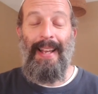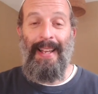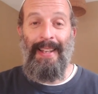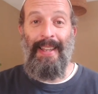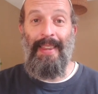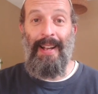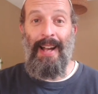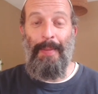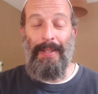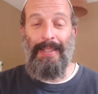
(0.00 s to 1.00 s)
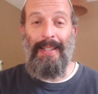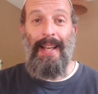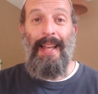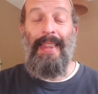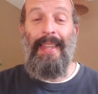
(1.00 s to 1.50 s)
in the comments.
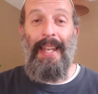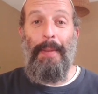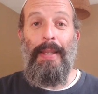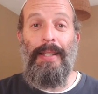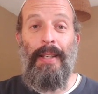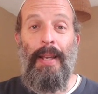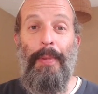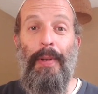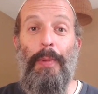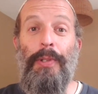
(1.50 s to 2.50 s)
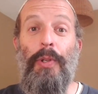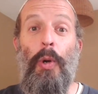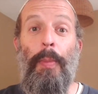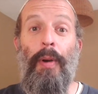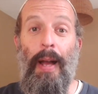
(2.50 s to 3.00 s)
The name of this community was
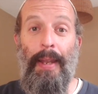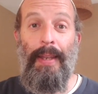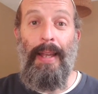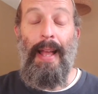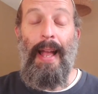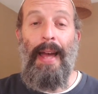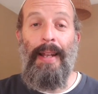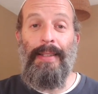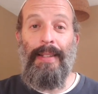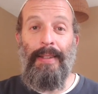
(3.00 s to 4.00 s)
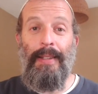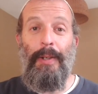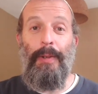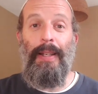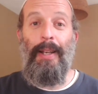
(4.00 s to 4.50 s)
Qumran. And it's
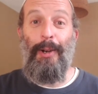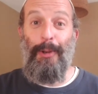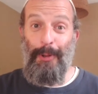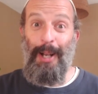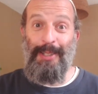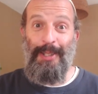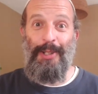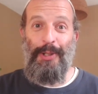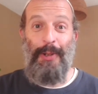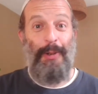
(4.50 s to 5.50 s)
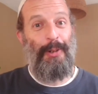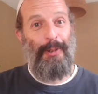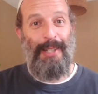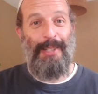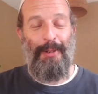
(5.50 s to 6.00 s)
literally across the street or
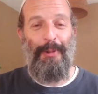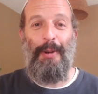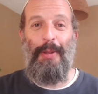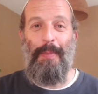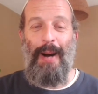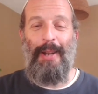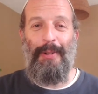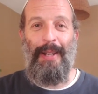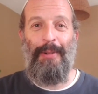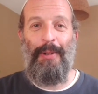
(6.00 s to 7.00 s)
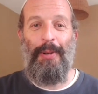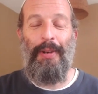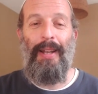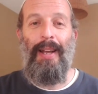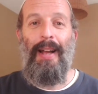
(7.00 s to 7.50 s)
across the road, the modern day
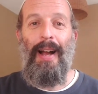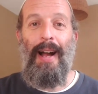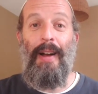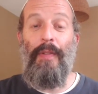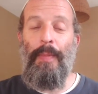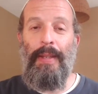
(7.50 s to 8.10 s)
road, from